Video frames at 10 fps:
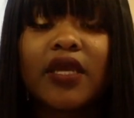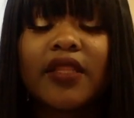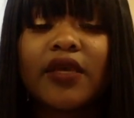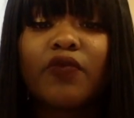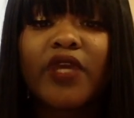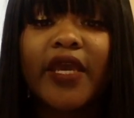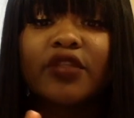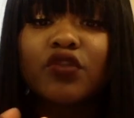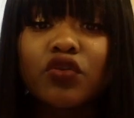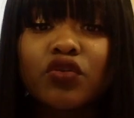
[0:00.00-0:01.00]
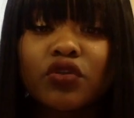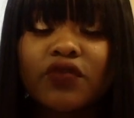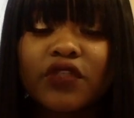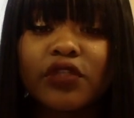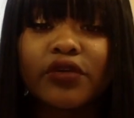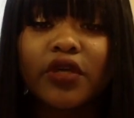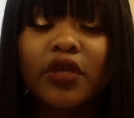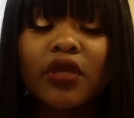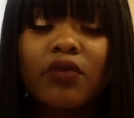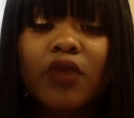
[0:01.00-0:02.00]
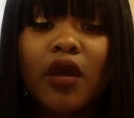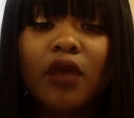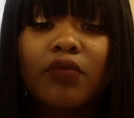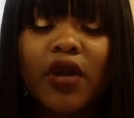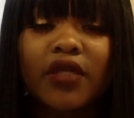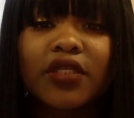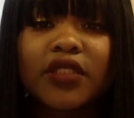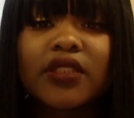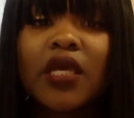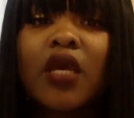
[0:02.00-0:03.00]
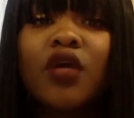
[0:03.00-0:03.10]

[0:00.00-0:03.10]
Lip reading: and then we had 2 service learning projects.